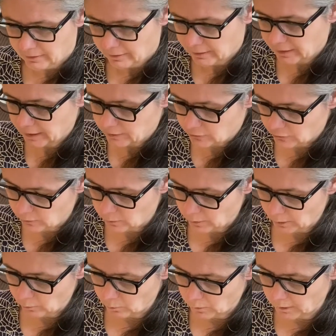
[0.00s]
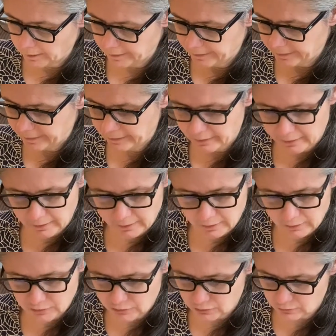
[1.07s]
I do what, one,
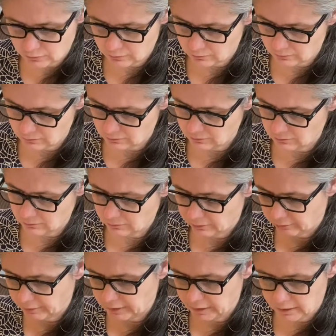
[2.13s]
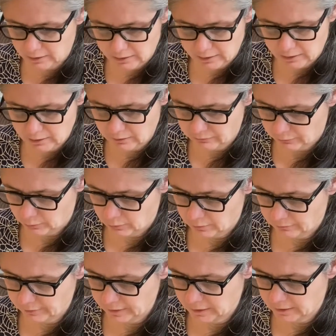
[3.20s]
two, three,
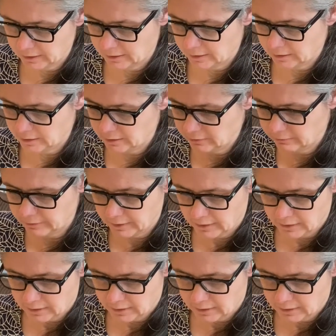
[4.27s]
four, five,